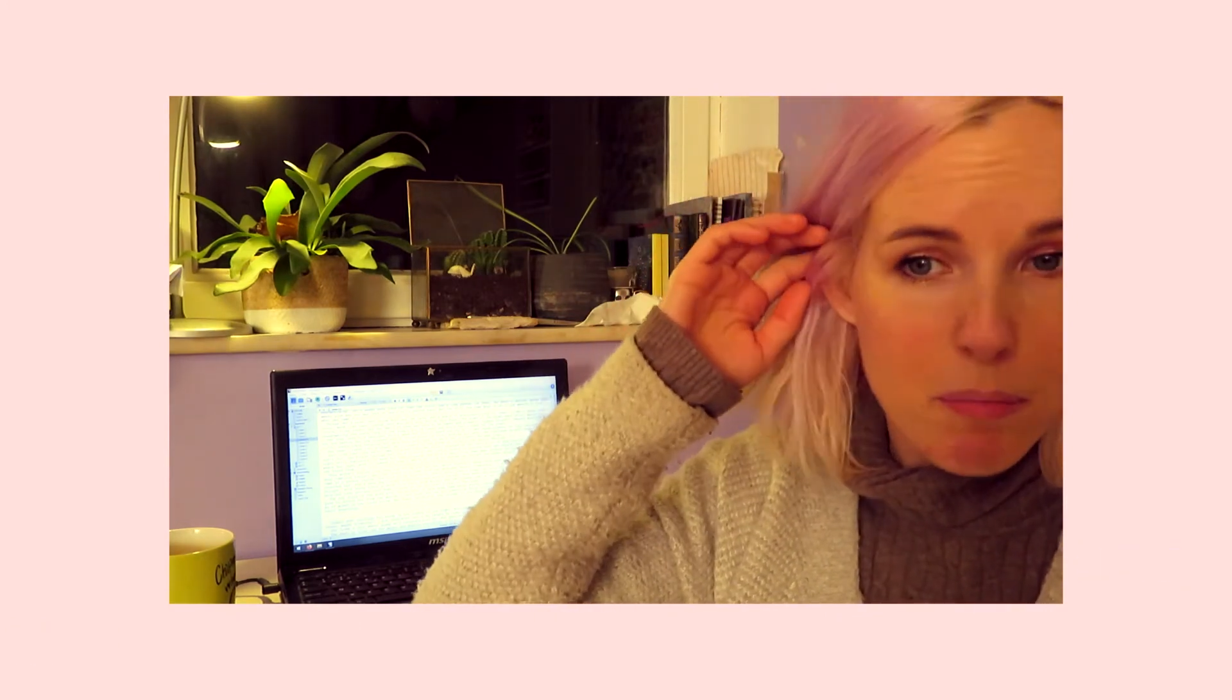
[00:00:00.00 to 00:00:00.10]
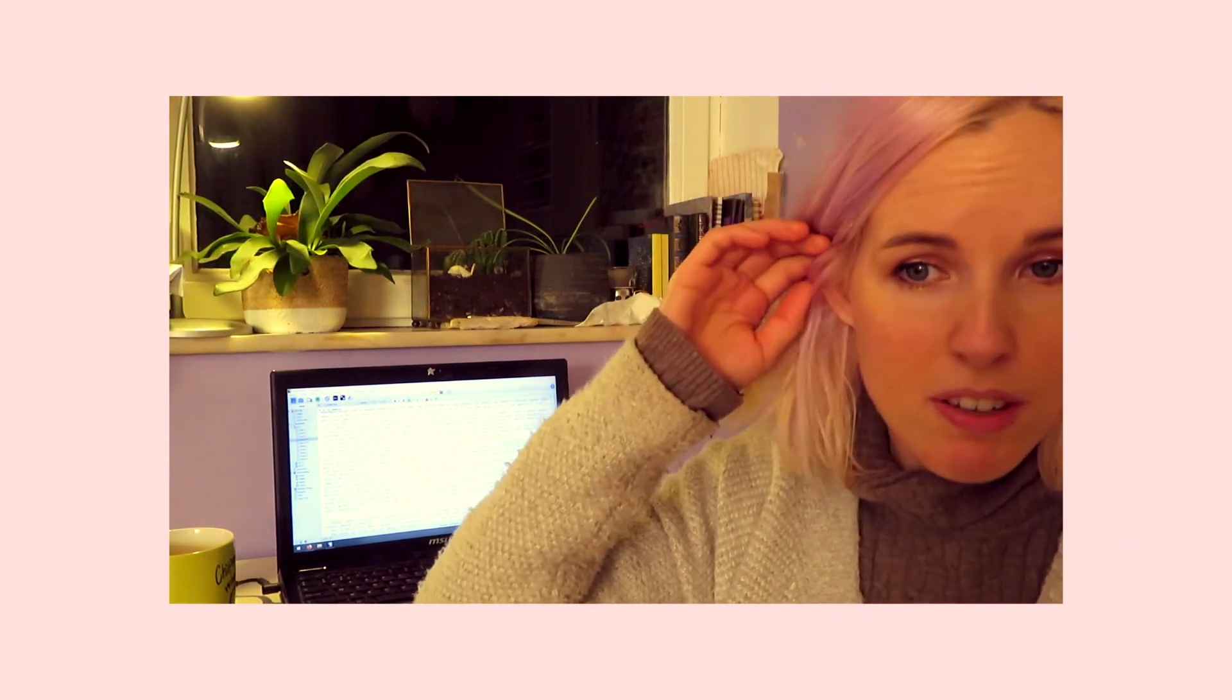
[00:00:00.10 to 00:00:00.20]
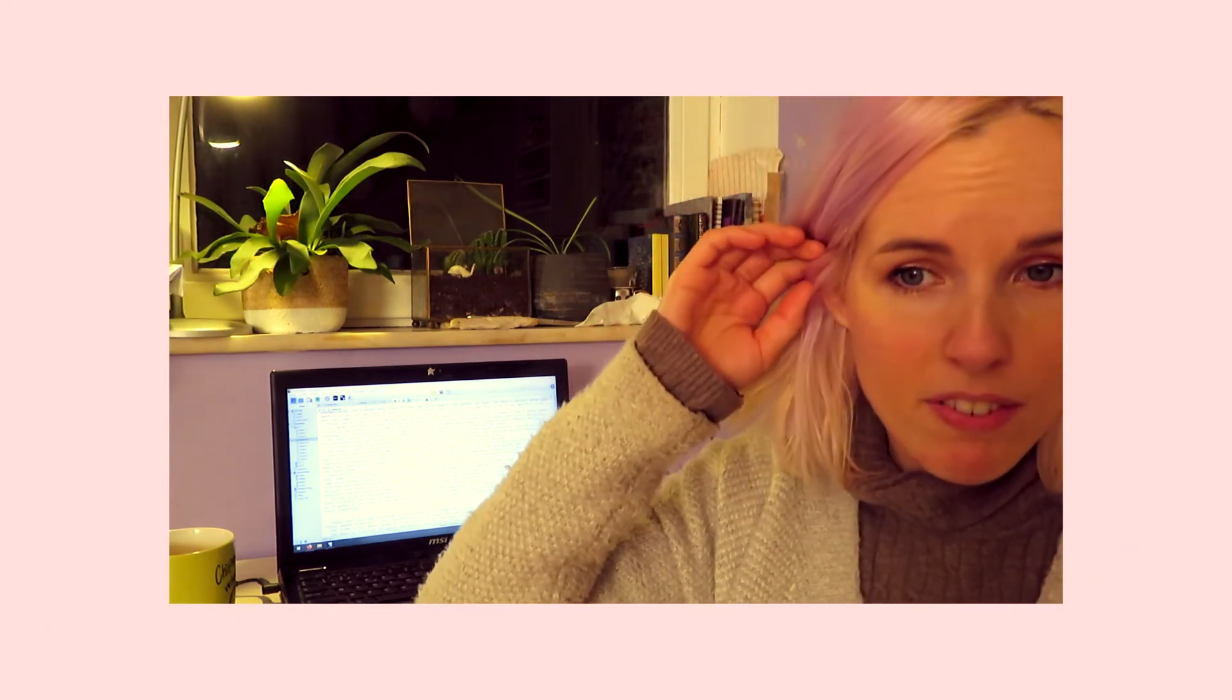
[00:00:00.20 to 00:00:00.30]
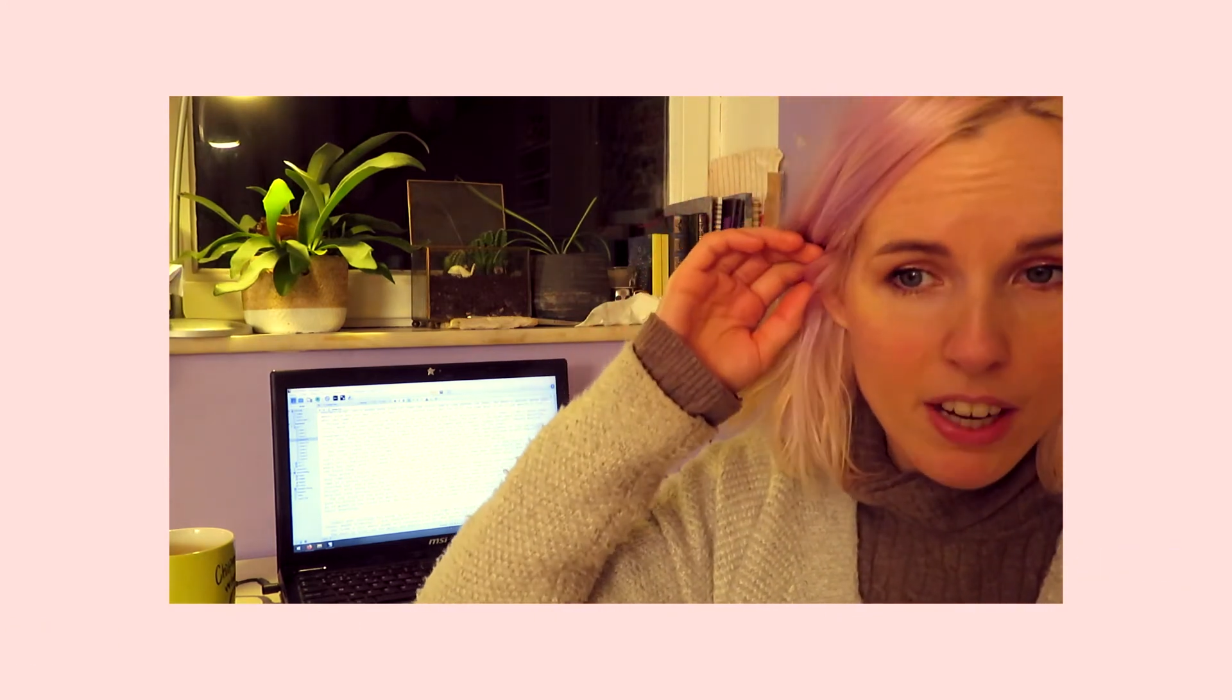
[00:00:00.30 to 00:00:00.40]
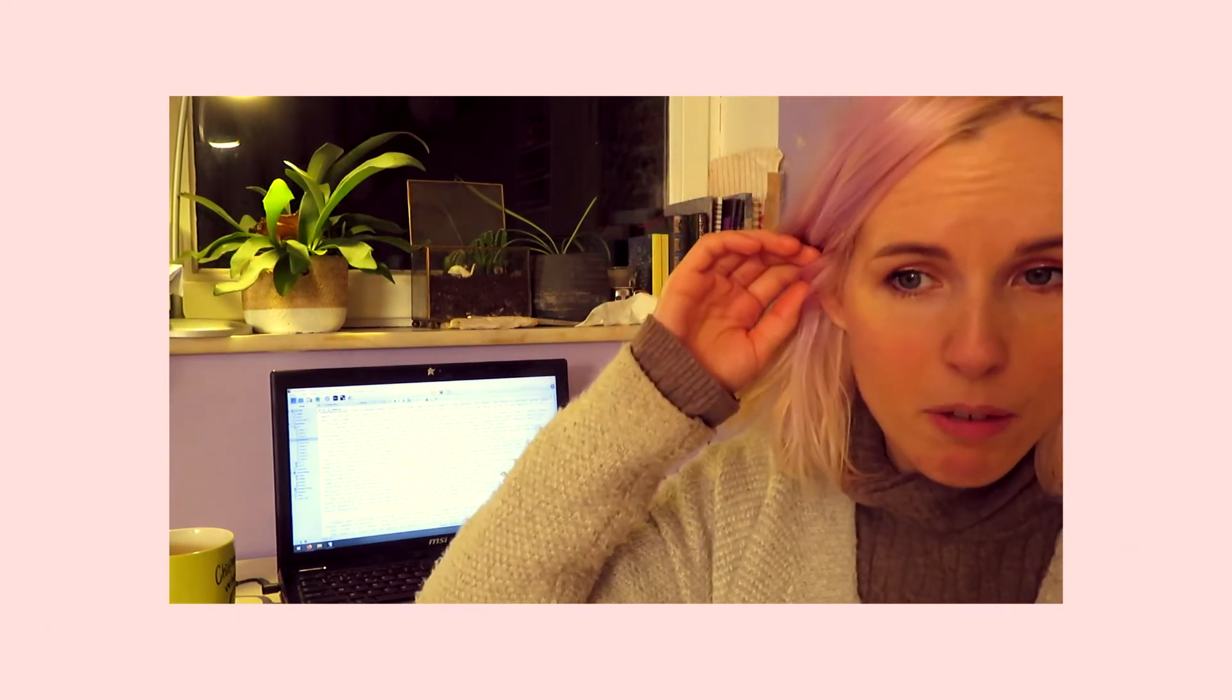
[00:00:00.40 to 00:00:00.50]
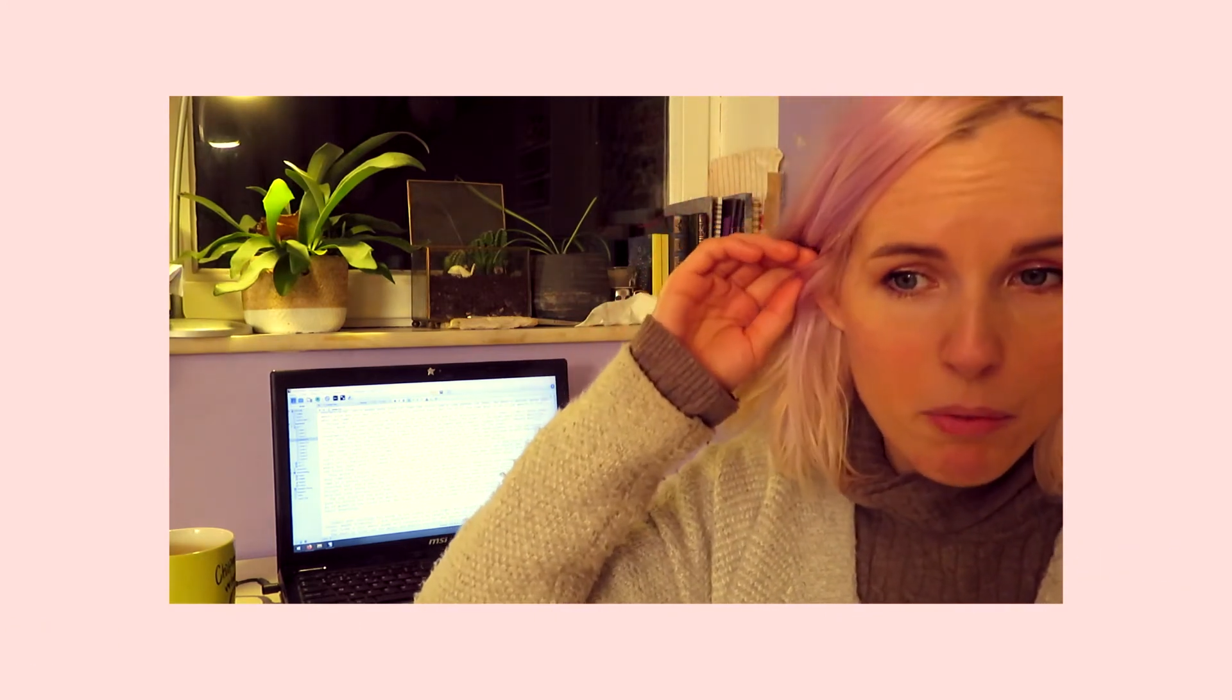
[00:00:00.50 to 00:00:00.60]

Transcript: be fine,